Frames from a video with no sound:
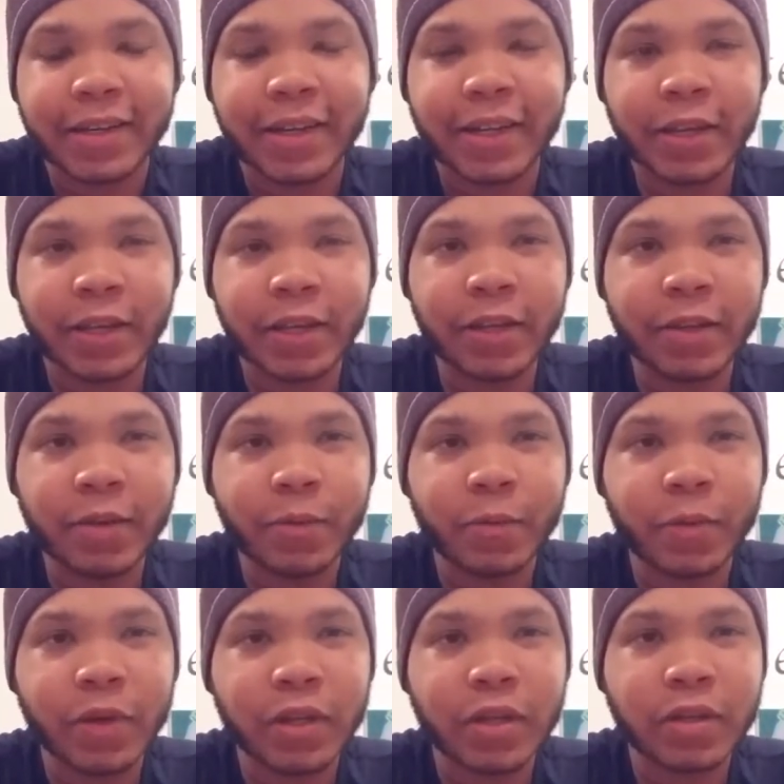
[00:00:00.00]

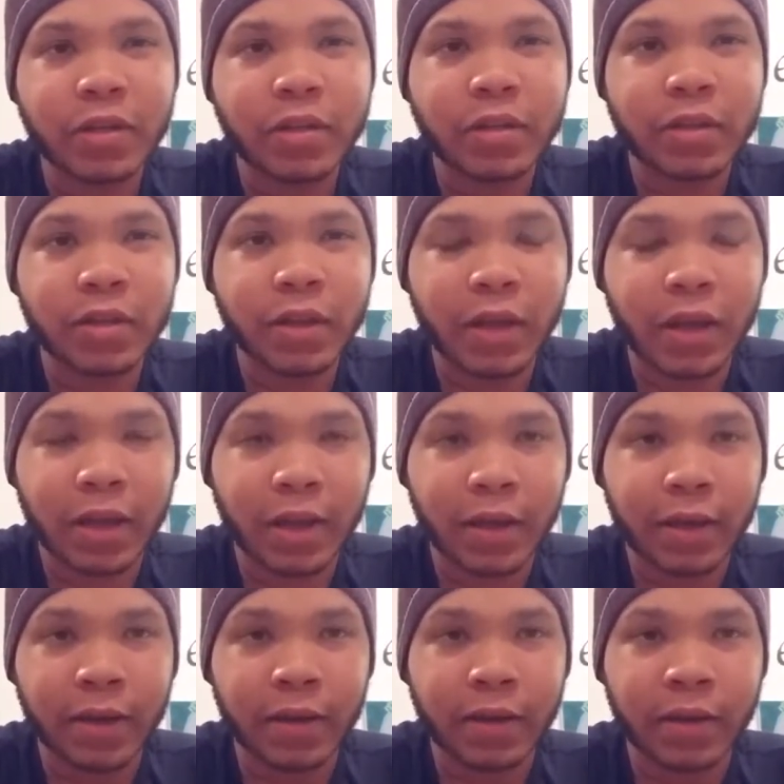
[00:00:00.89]
He went
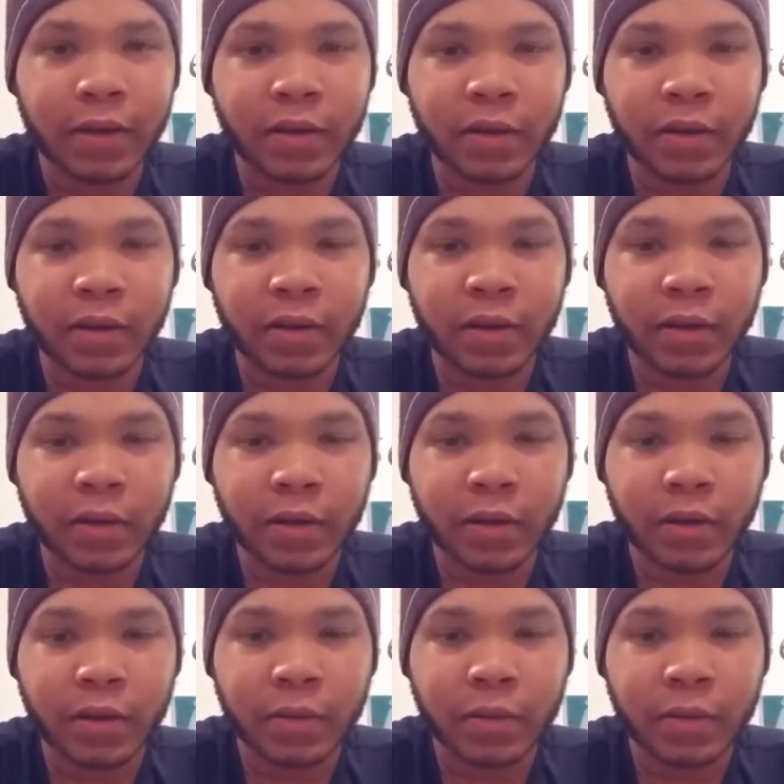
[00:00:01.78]
to